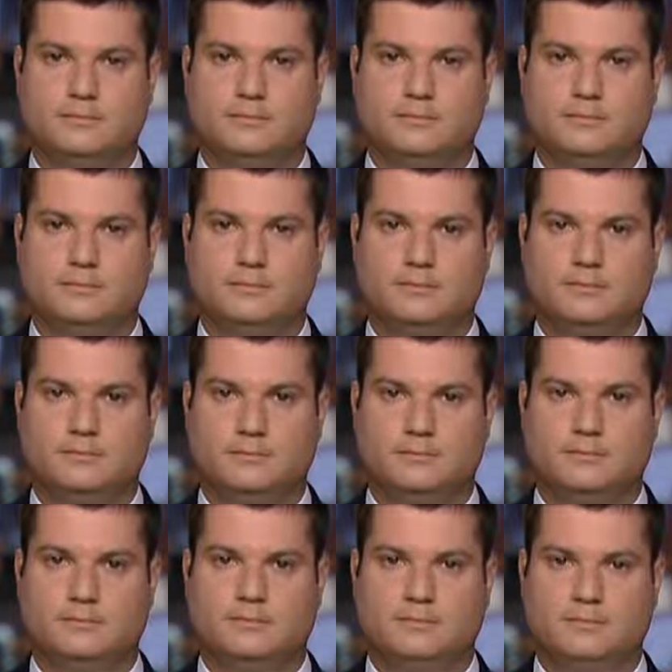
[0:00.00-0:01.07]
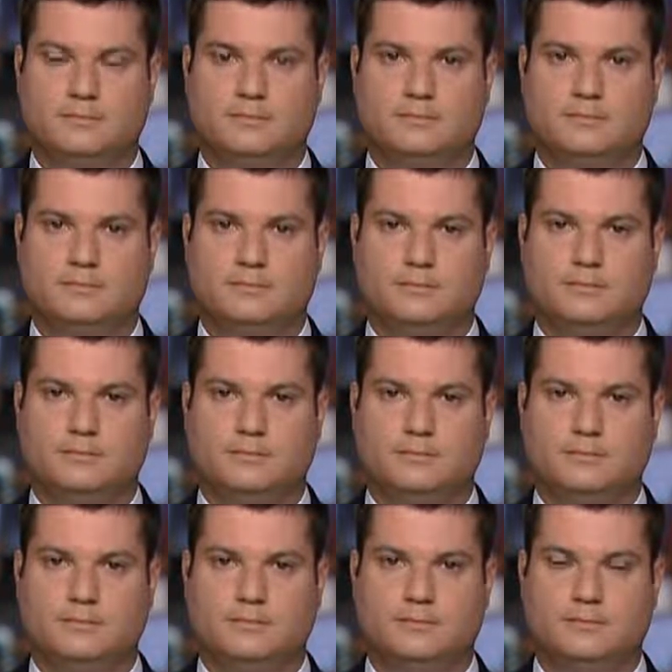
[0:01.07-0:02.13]

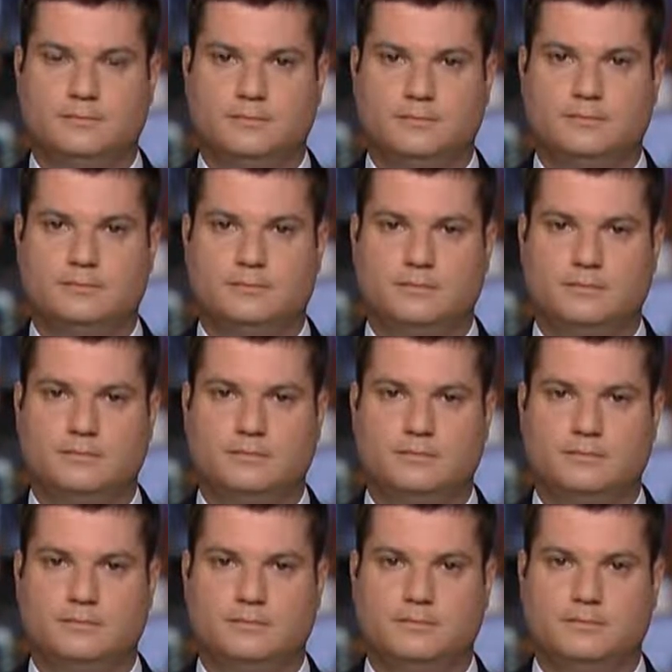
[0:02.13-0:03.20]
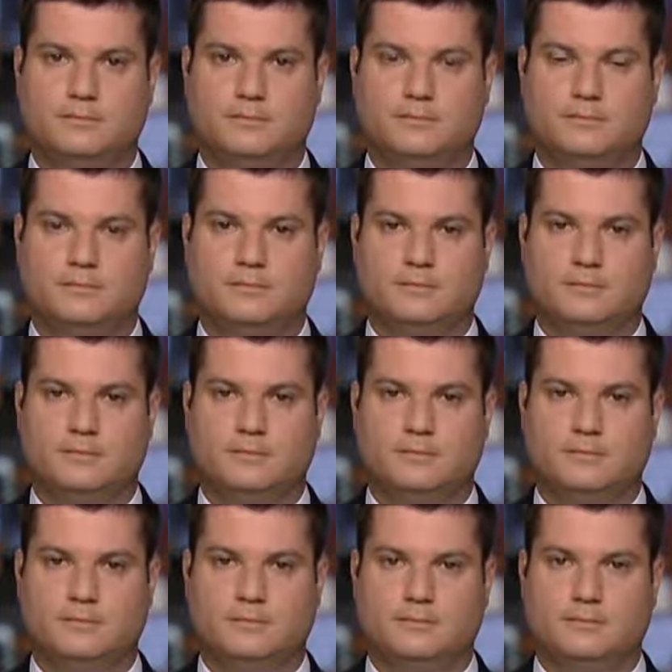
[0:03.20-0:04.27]

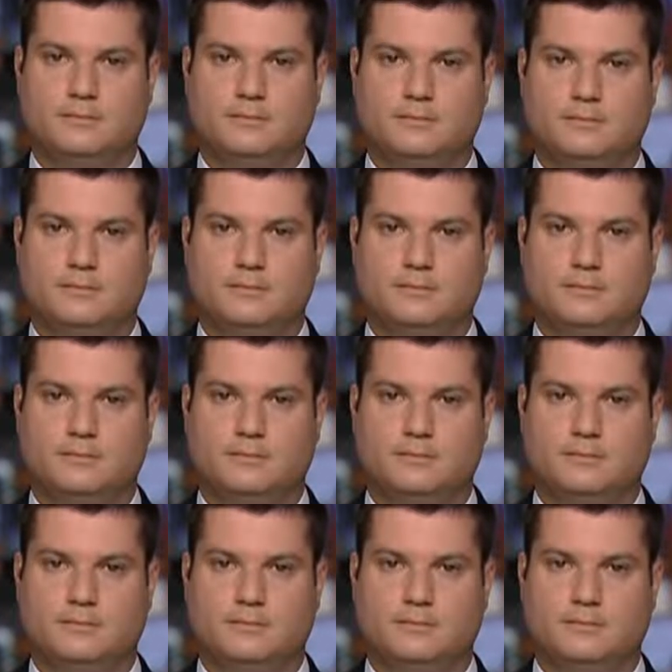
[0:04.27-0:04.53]
[no speech]